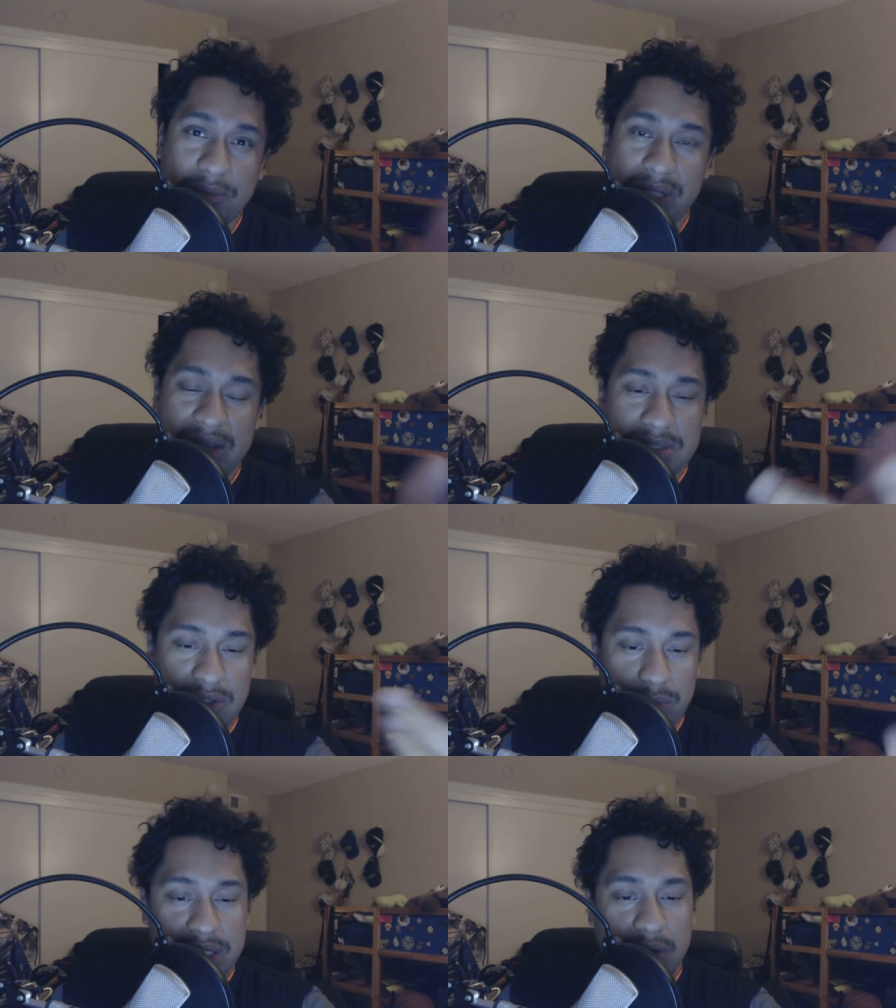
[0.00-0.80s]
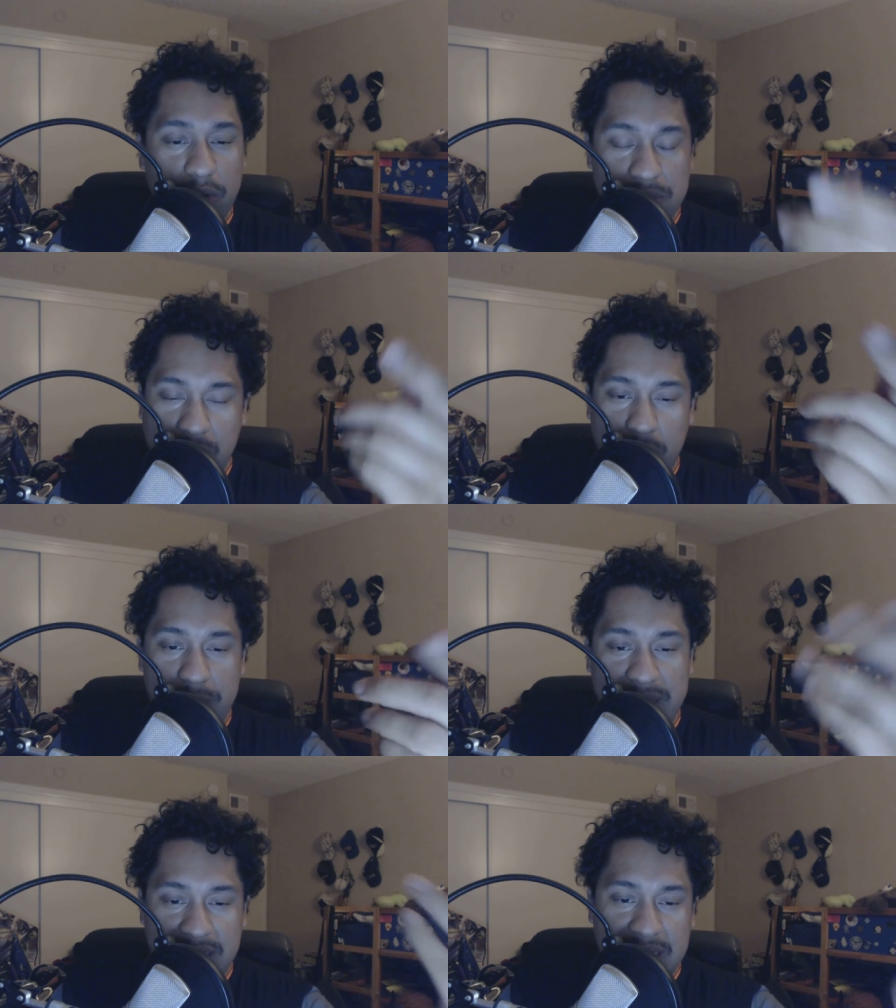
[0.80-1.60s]
Watson from Clemson, the rookie
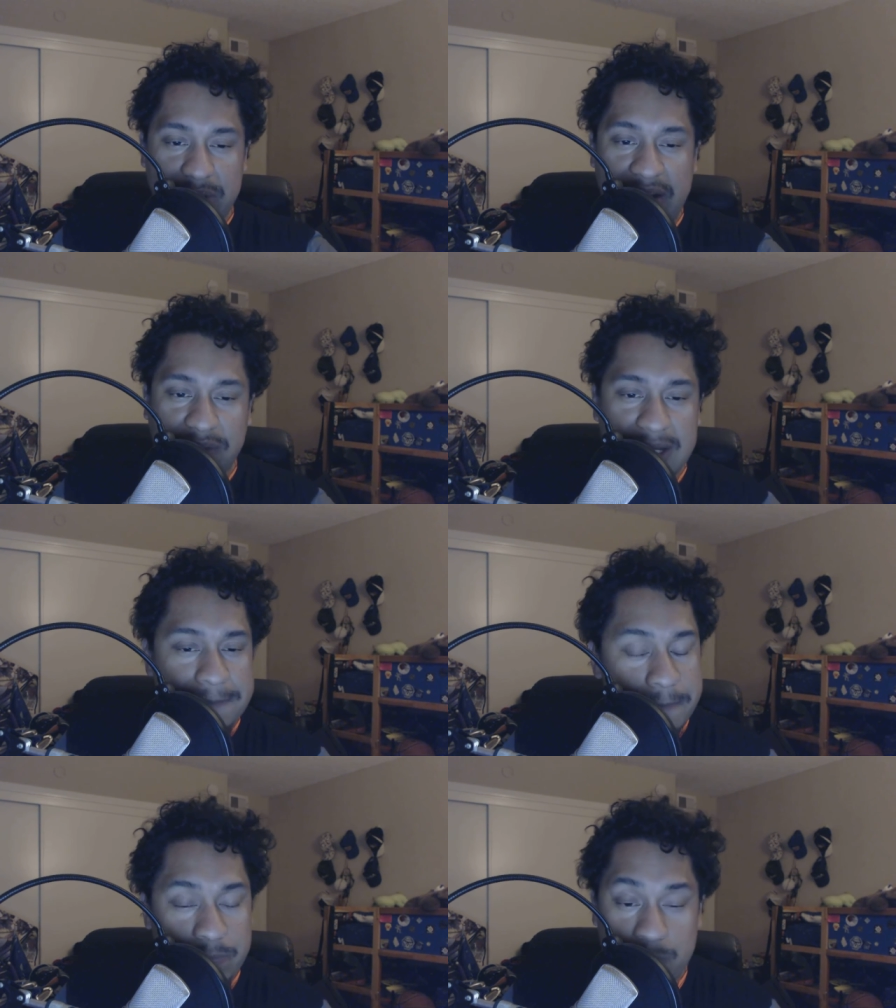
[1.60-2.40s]
quarterback that they drafted.